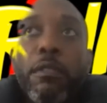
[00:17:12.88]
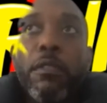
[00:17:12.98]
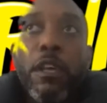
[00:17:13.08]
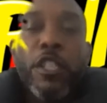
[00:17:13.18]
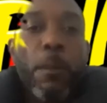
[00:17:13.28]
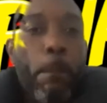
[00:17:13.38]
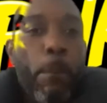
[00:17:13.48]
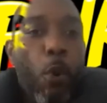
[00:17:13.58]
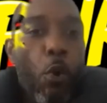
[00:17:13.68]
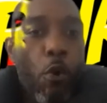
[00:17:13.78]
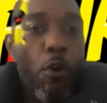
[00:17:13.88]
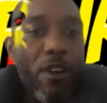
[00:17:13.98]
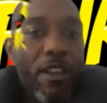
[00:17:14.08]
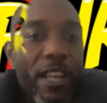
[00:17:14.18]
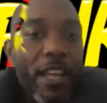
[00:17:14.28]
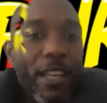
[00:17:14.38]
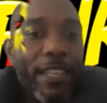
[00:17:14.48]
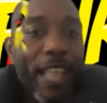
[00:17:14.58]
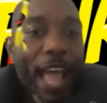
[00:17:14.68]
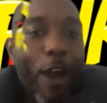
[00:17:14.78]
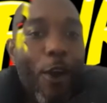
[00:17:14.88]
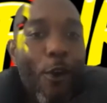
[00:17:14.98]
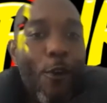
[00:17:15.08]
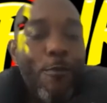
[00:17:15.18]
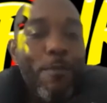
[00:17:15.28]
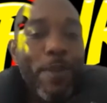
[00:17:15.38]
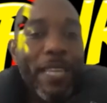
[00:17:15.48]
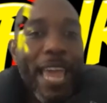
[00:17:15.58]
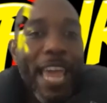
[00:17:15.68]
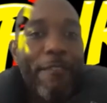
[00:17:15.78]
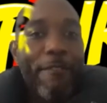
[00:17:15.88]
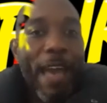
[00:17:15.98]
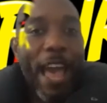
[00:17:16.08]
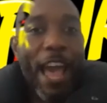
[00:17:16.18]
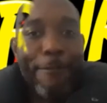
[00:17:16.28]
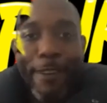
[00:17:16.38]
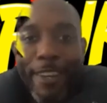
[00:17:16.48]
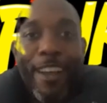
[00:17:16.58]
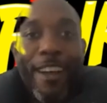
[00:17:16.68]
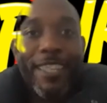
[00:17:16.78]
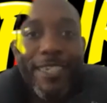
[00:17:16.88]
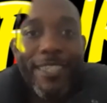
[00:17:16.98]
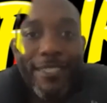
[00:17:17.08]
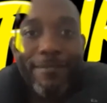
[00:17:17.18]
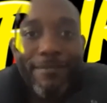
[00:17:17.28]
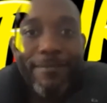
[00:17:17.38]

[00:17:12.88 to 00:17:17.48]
the support that home gave African artists.